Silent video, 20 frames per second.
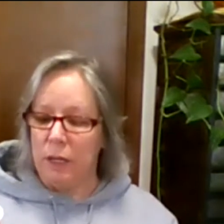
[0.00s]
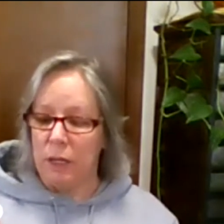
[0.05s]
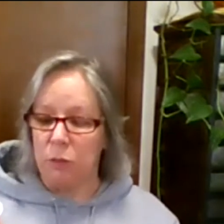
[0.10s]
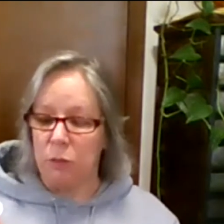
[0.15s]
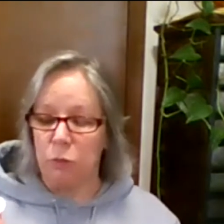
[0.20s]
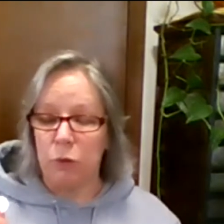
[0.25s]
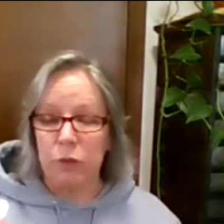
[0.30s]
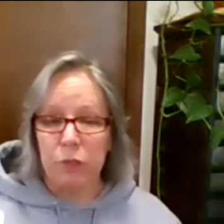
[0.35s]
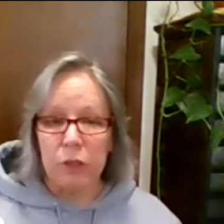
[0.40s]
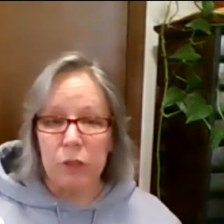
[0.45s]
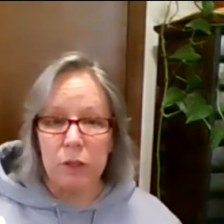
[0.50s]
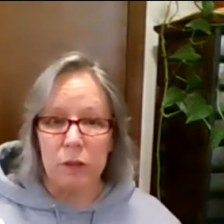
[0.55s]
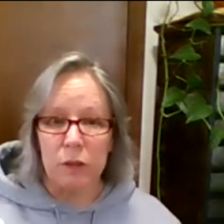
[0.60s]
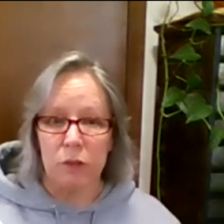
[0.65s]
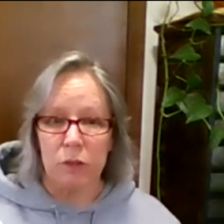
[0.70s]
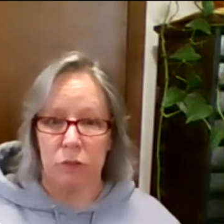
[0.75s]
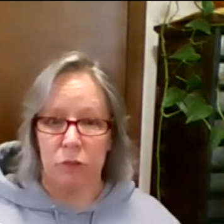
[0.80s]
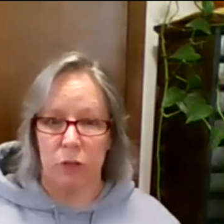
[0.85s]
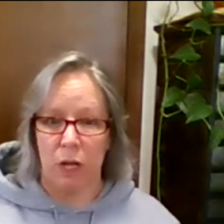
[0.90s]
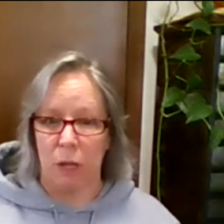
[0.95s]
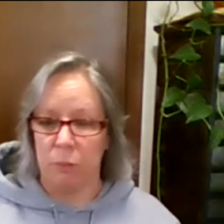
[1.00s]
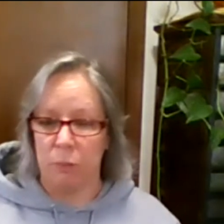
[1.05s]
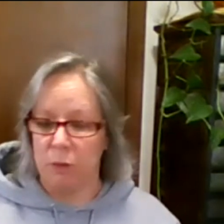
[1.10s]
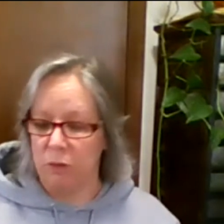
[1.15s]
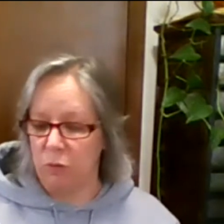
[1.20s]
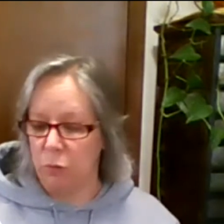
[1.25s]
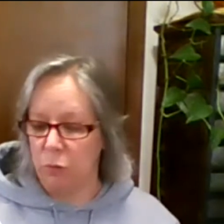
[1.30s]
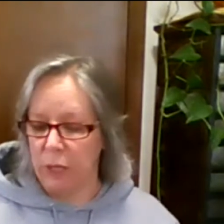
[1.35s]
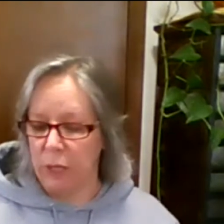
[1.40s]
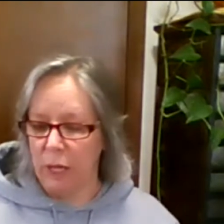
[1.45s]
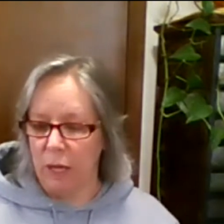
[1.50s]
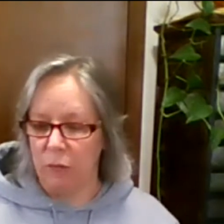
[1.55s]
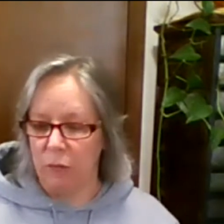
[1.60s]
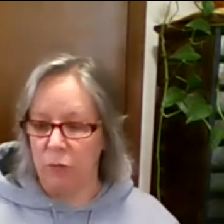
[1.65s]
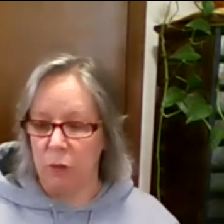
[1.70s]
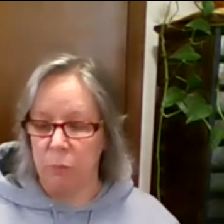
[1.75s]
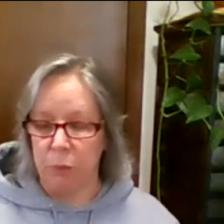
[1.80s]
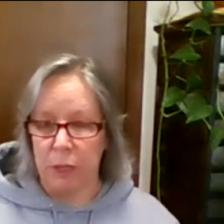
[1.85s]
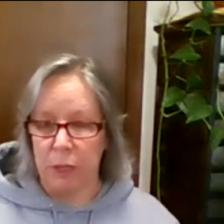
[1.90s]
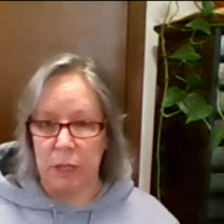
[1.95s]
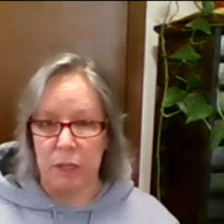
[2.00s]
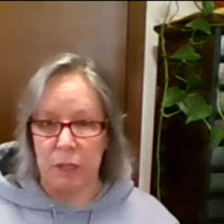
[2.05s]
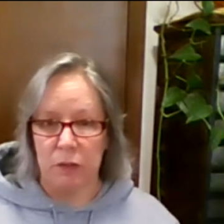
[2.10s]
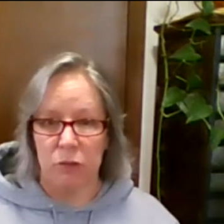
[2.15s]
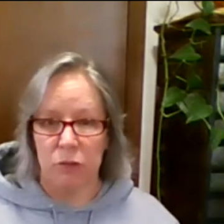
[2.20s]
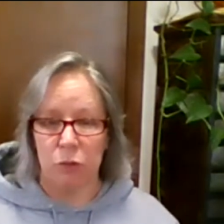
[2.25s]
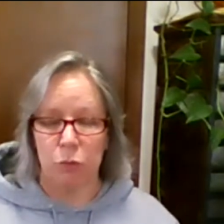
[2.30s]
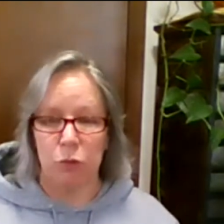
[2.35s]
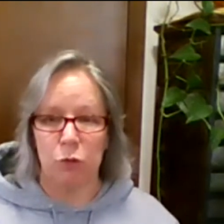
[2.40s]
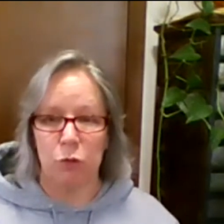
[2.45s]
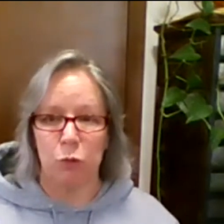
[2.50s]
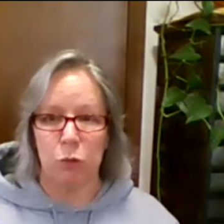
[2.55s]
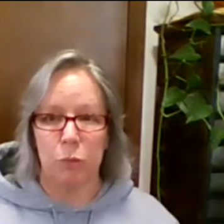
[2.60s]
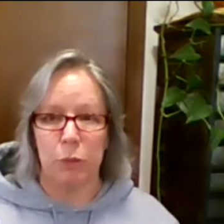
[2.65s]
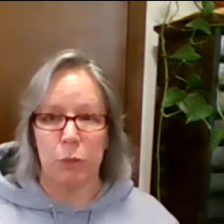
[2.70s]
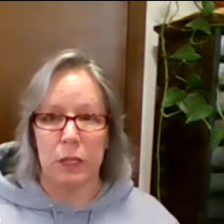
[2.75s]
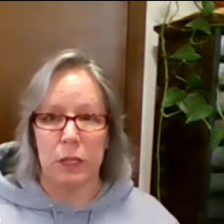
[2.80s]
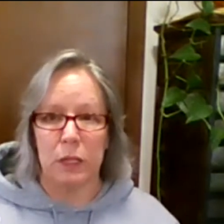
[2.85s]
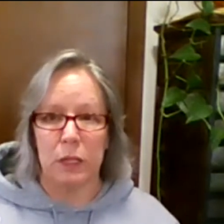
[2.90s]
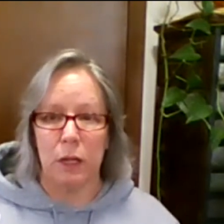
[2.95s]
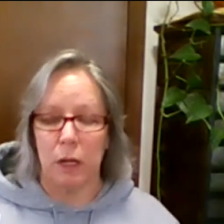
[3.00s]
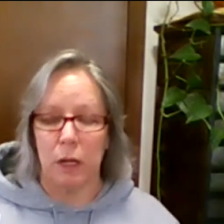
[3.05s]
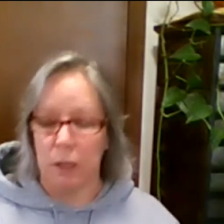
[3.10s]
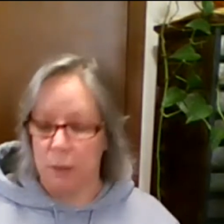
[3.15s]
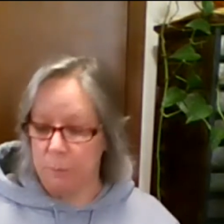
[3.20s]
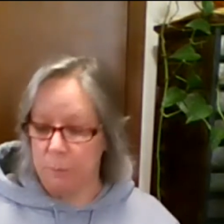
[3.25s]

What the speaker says: And within these tablets, we have a base, which would be